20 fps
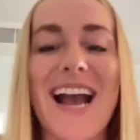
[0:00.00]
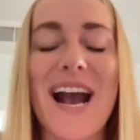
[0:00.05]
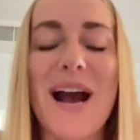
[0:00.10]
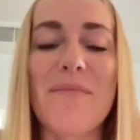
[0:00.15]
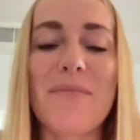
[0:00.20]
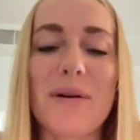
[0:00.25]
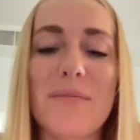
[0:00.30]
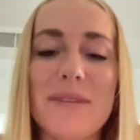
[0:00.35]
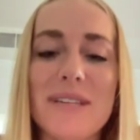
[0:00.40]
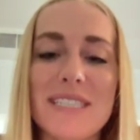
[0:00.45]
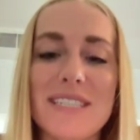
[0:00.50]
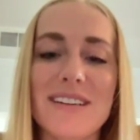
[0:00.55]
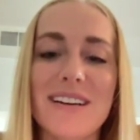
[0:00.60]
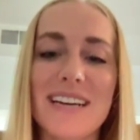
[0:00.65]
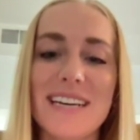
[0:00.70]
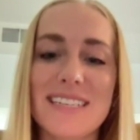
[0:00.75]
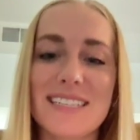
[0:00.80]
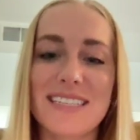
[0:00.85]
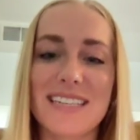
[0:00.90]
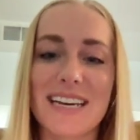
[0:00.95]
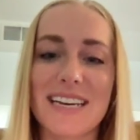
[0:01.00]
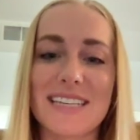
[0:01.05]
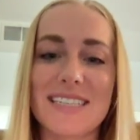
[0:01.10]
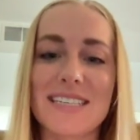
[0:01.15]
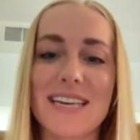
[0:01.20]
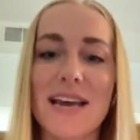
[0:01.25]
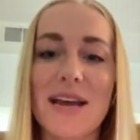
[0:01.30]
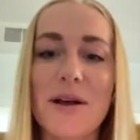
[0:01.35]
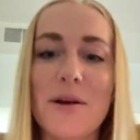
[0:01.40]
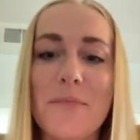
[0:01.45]
But Mr. Hiskis,
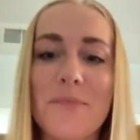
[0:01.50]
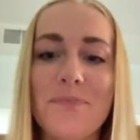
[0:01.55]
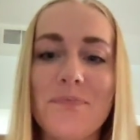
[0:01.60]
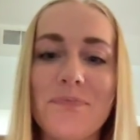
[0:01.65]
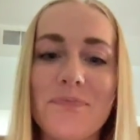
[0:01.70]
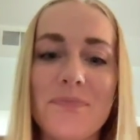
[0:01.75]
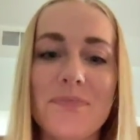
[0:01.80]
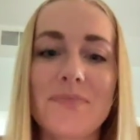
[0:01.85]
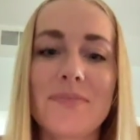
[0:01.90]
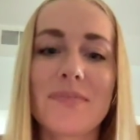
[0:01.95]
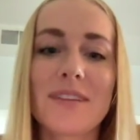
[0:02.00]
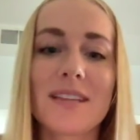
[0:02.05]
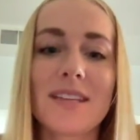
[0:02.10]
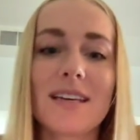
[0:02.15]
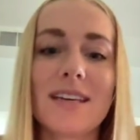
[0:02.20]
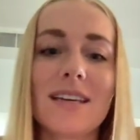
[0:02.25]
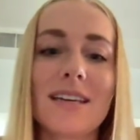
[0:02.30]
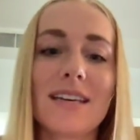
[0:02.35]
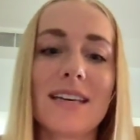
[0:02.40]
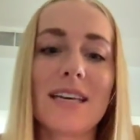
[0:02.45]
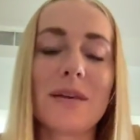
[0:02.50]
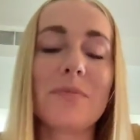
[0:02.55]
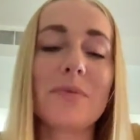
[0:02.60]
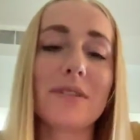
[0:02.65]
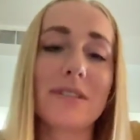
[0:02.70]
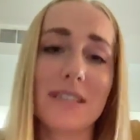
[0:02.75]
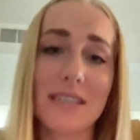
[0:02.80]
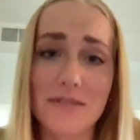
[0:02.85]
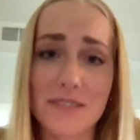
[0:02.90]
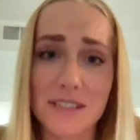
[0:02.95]
he
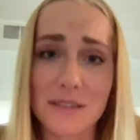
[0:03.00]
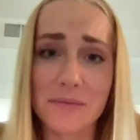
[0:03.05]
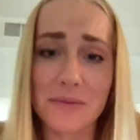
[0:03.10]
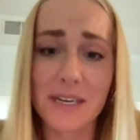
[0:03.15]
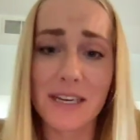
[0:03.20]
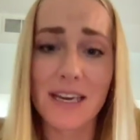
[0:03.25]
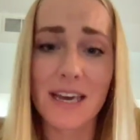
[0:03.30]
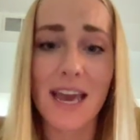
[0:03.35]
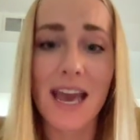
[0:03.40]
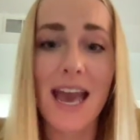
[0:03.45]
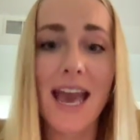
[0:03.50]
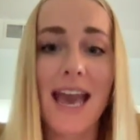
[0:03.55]
believed in me.